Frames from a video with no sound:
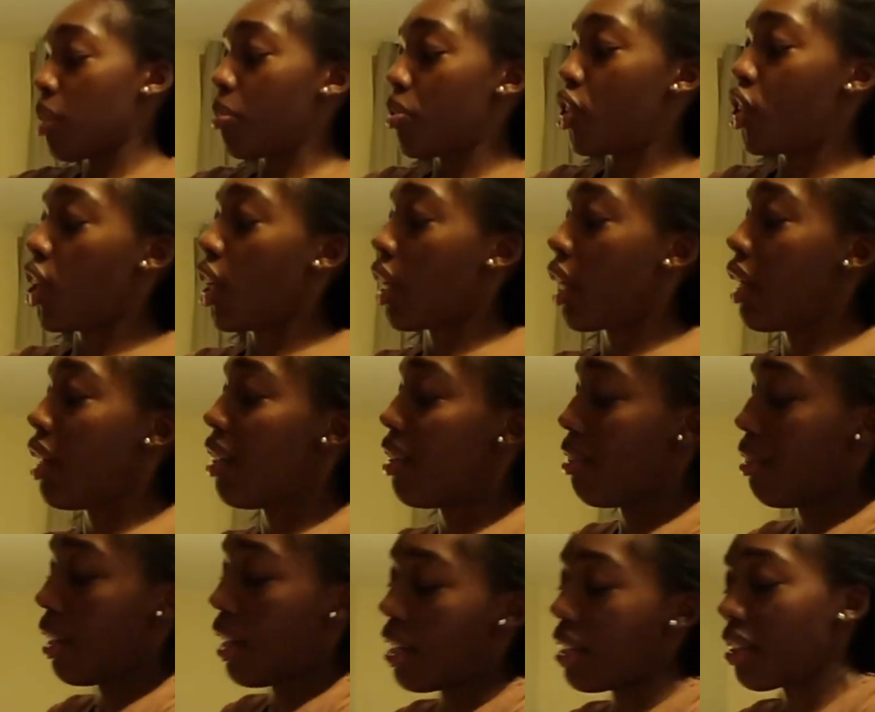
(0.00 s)
Some chicken.
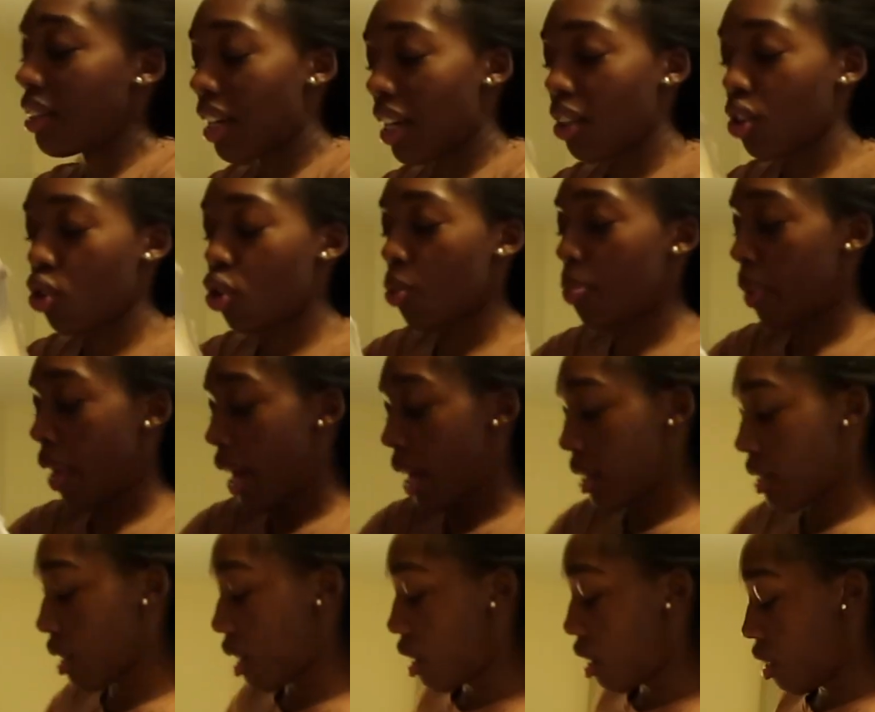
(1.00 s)
I just got two
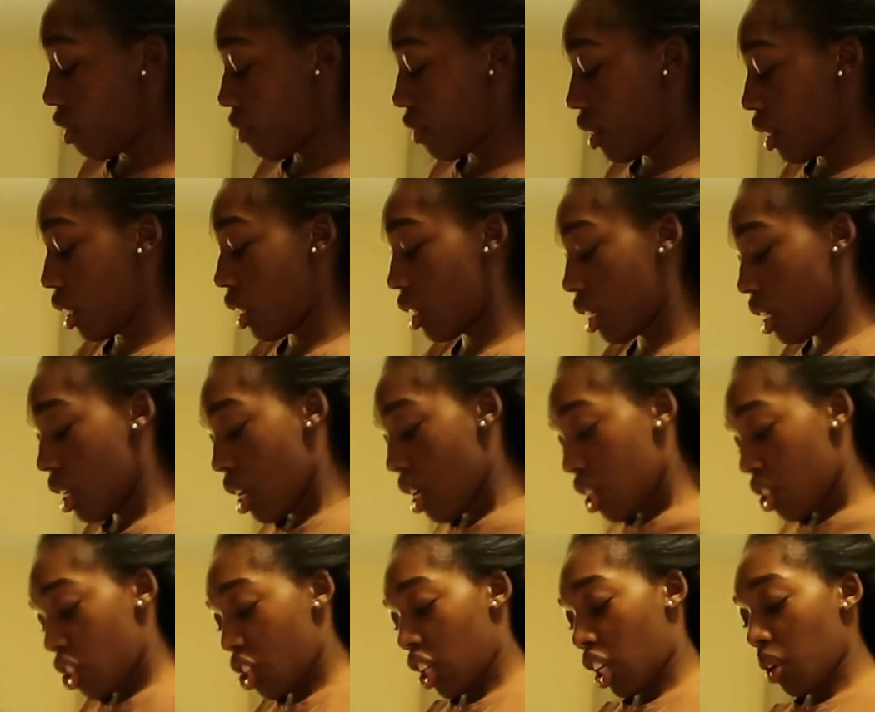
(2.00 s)
packs of the
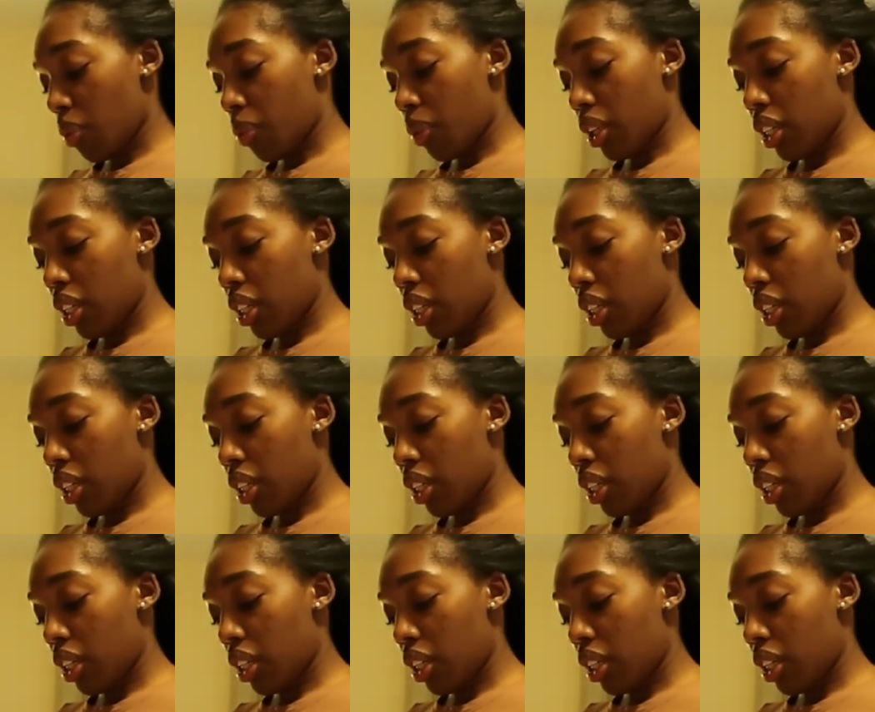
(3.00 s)
chicken